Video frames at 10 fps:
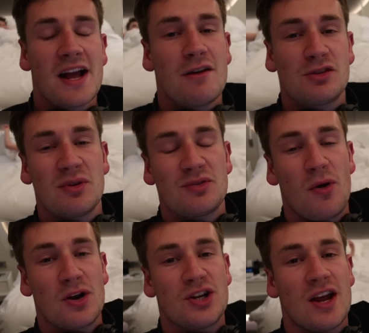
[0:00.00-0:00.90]
Thank you ever so much for
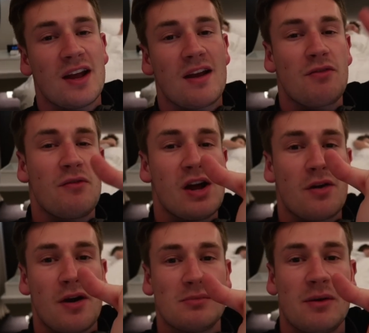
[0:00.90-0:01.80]
watching. Give the video a
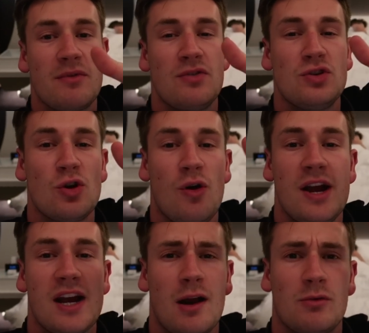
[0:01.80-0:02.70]
thumbs up if you
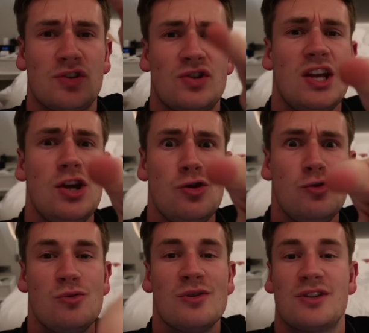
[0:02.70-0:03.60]
enjoyed, and I will see
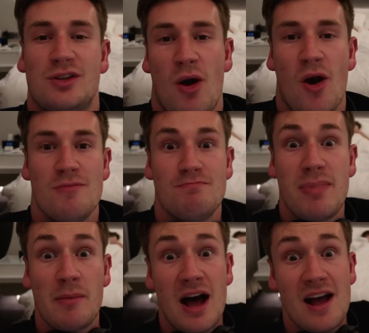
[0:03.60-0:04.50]
you tomorrow.
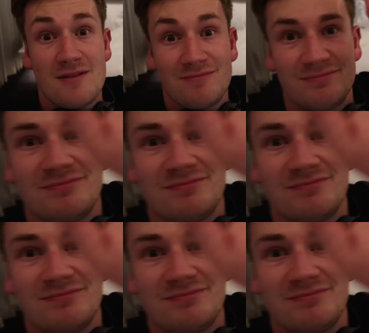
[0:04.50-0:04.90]
Bye-bye.